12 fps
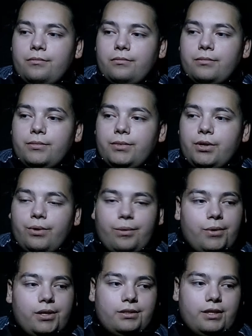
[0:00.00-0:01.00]
no, it
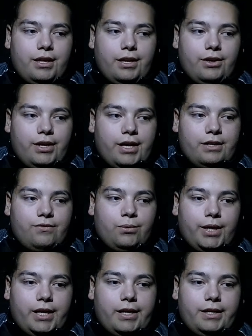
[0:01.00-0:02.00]
was near the end of
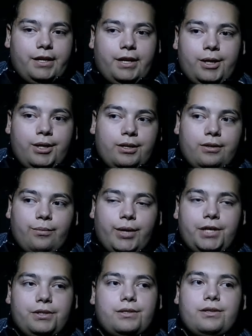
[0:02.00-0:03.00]
2019, we
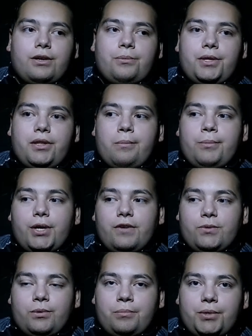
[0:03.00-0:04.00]
just stuck with
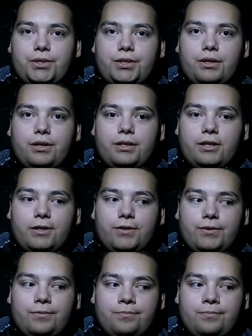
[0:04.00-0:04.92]
improvs with plush content.